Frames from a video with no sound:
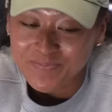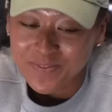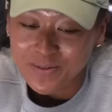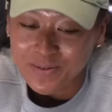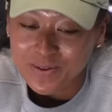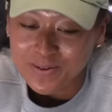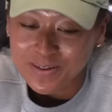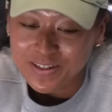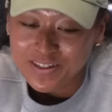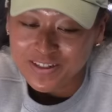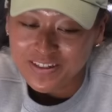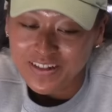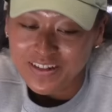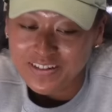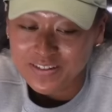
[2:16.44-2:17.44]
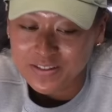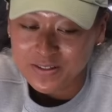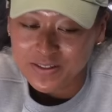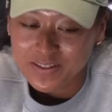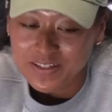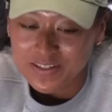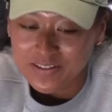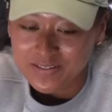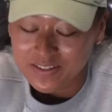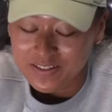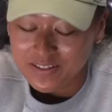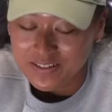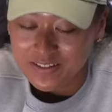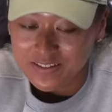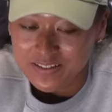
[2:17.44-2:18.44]
we were kind of trading
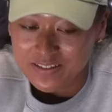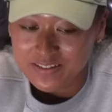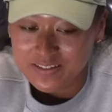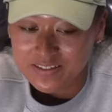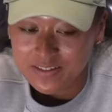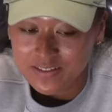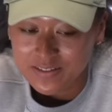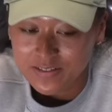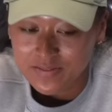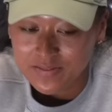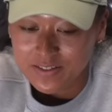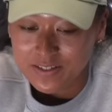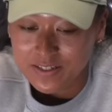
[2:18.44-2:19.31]
returns and serves,